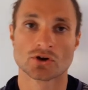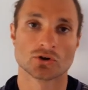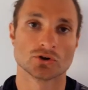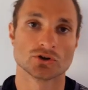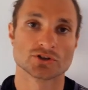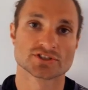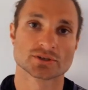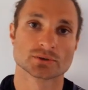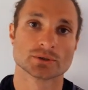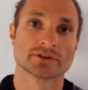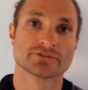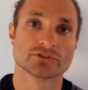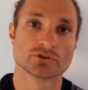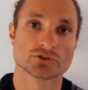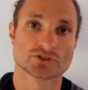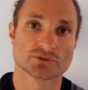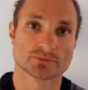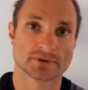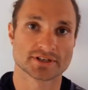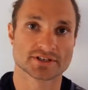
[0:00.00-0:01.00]
Also, if you
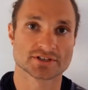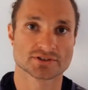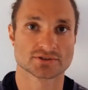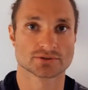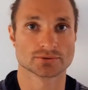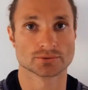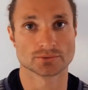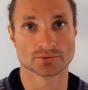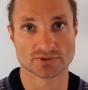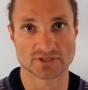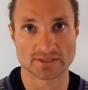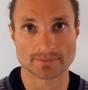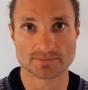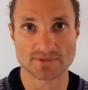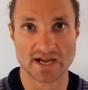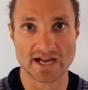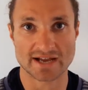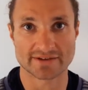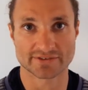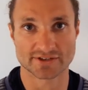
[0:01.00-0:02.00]
switch to deep
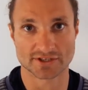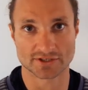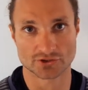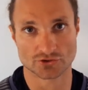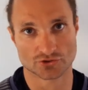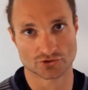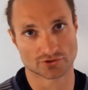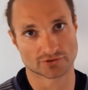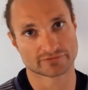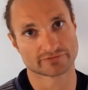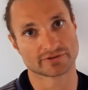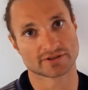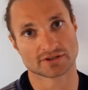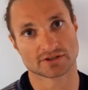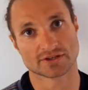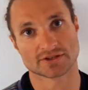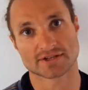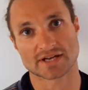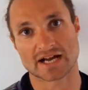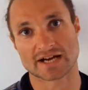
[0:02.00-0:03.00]
diving, you should
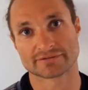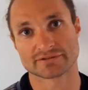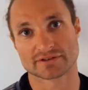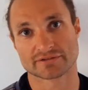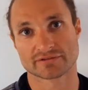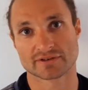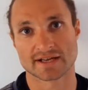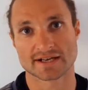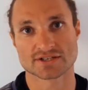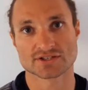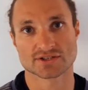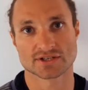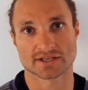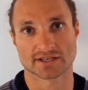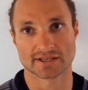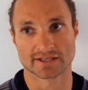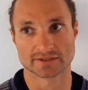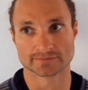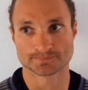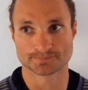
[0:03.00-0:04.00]
feel the dive reflex
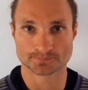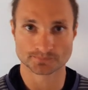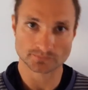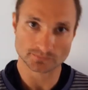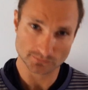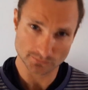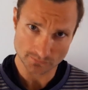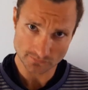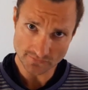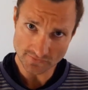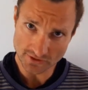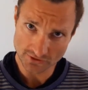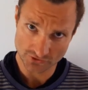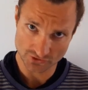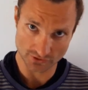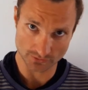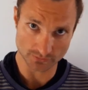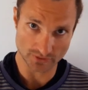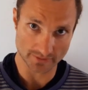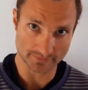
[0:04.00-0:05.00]
kick in
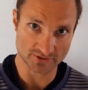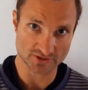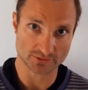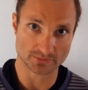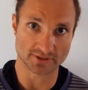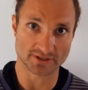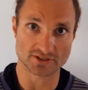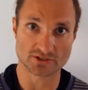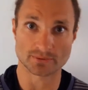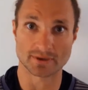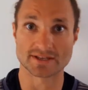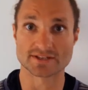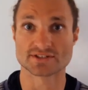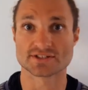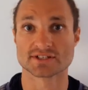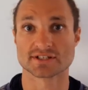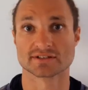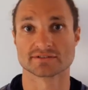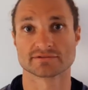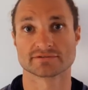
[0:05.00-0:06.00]
somewhere between
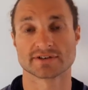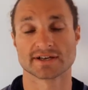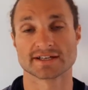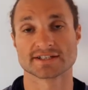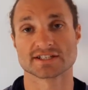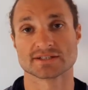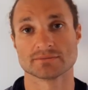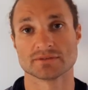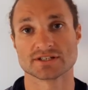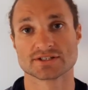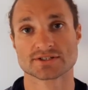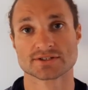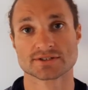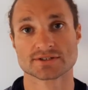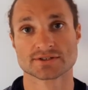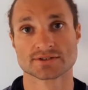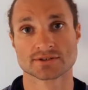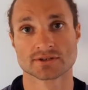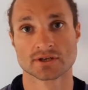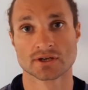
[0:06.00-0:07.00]
twenty and thirty
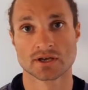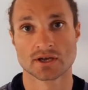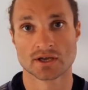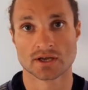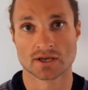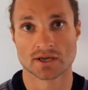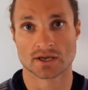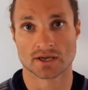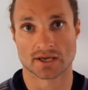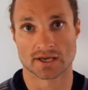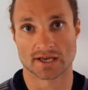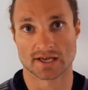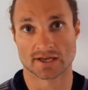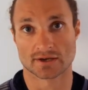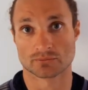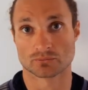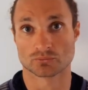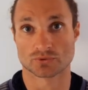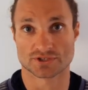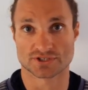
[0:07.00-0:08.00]
meters,
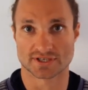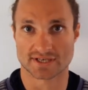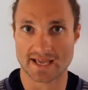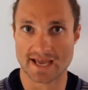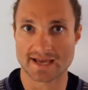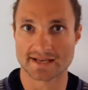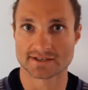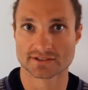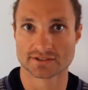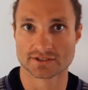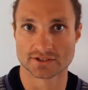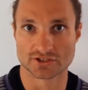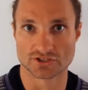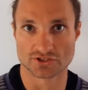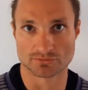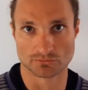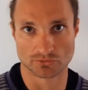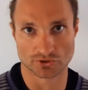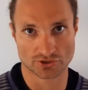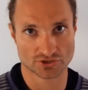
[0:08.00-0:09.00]
um, which again
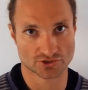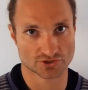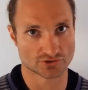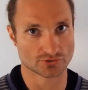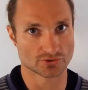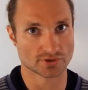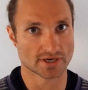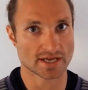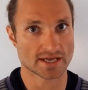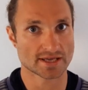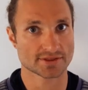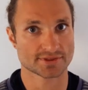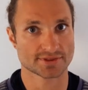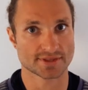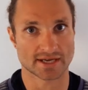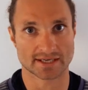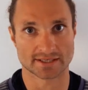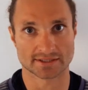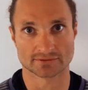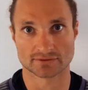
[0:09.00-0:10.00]
is much sooner
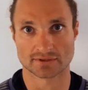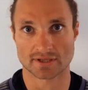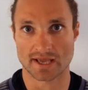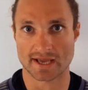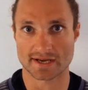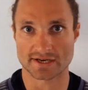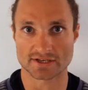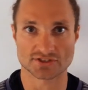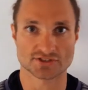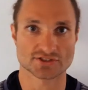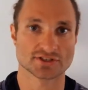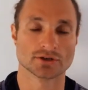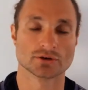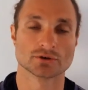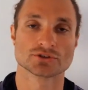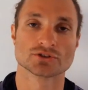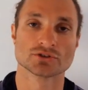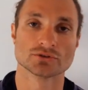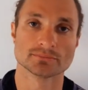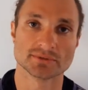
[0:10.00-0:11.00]
than any C
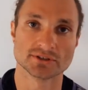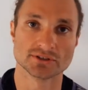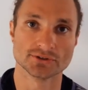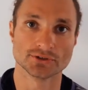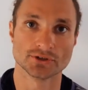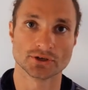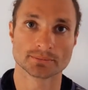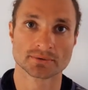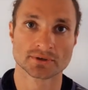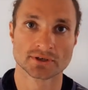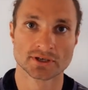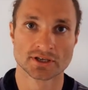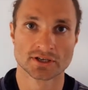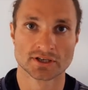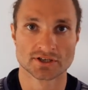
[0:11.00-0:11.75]
O two buildup.